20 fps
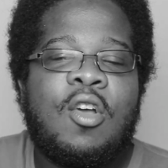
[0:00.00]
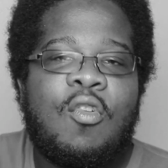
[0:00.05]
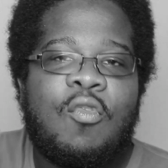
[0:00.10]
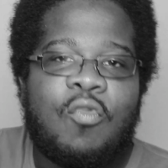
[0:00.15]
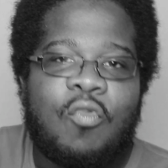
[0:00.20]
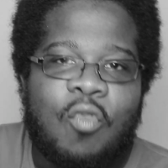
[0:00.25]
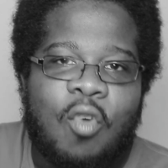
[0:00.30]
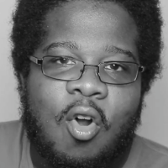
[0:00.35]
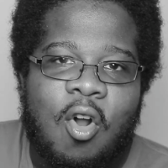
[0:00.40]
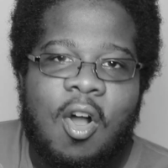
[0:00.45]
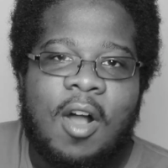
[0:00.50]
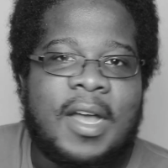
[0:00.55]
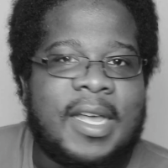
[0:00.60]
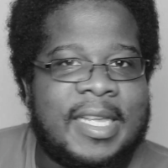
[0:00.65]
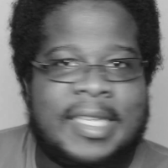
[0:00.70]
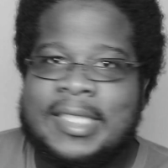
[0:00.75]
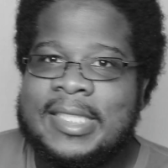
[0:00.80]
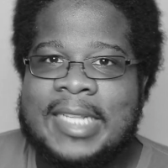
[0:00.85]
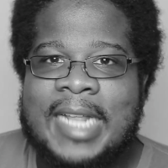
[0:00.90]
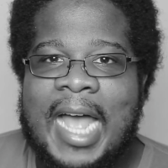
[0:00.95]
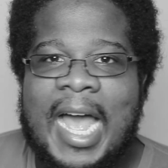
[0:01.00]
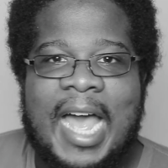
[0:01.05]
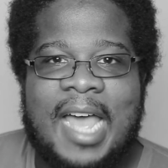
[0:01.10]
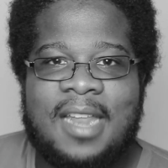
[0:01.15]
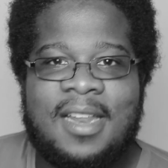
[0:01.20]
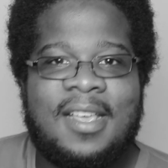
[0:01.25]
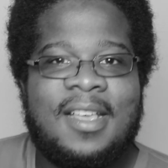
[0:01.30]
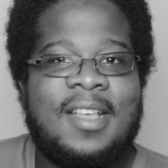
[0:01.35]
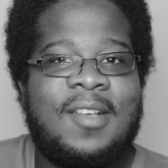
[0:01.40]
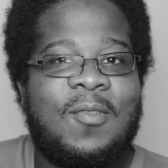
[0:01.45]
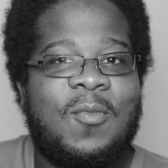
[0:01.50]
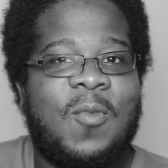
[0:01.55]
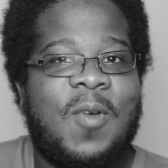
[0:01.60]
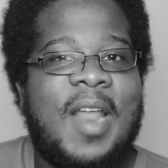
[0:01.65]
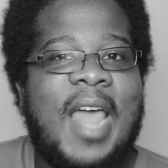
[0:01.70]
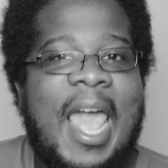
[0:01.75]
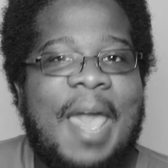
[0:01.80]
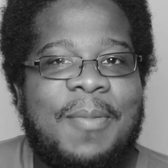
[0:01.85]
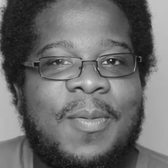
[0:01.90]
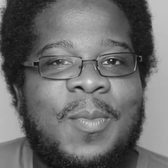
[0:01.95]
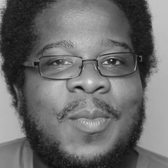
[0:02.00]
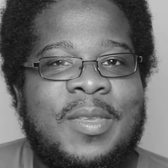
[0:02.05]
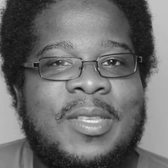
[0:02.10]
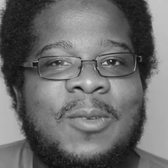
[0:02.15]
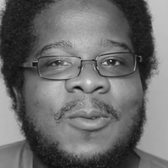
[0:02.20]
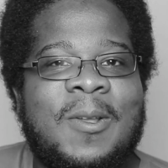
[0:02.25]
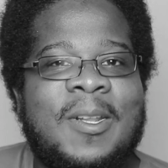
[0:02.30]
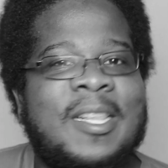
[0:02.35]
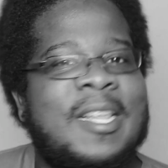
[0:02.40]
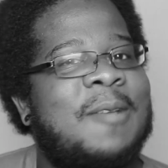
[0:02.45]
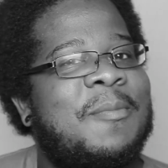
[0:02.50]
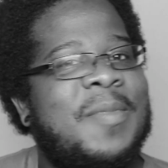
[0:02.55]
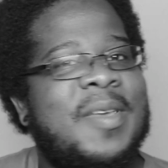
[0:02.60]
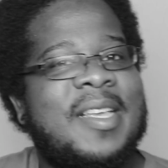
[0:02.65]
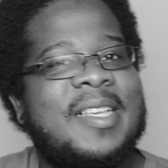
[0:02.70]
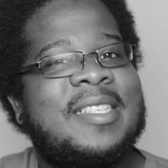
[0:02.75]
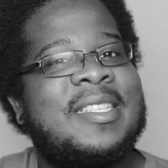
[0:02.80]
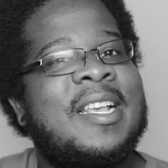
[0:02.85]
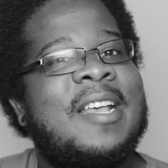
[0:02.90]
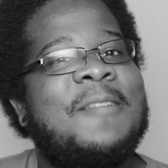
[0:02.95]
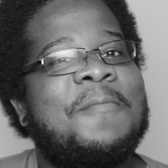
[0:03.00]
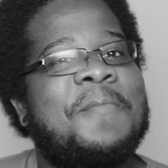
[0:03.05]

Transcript: Wrong, it's not. What happened between them is